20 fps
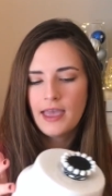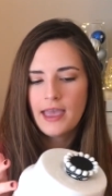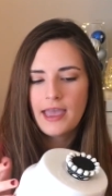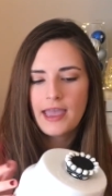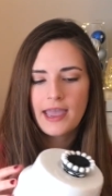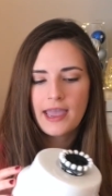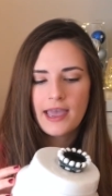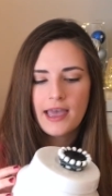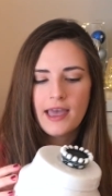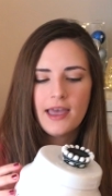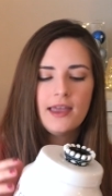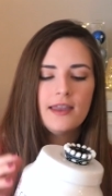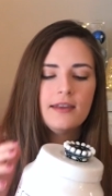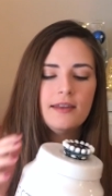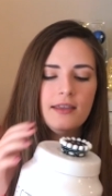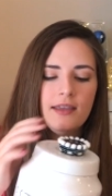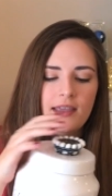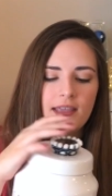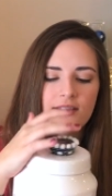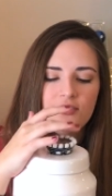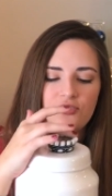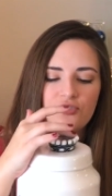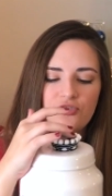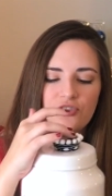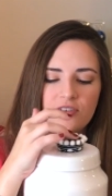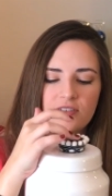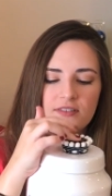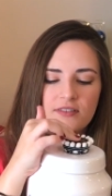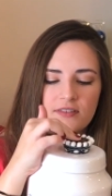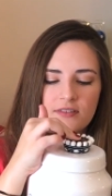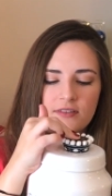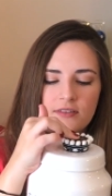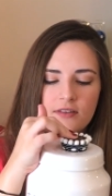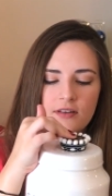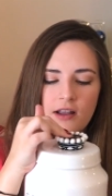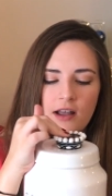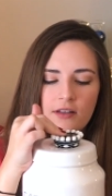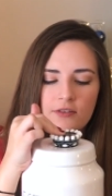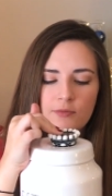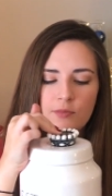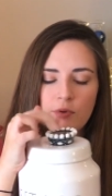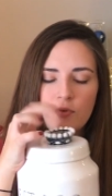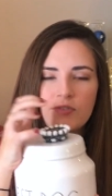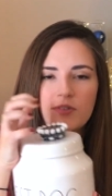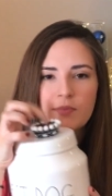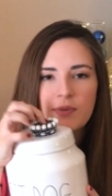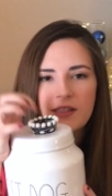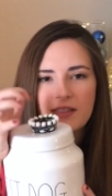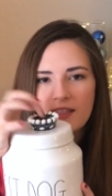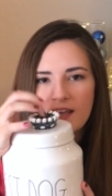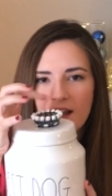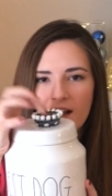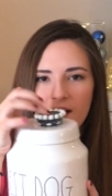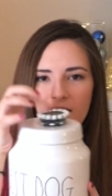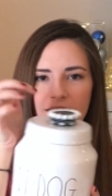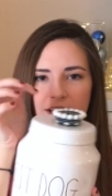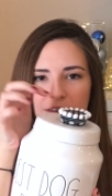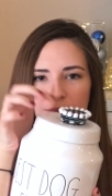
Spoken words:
and it's just not supposed to be there.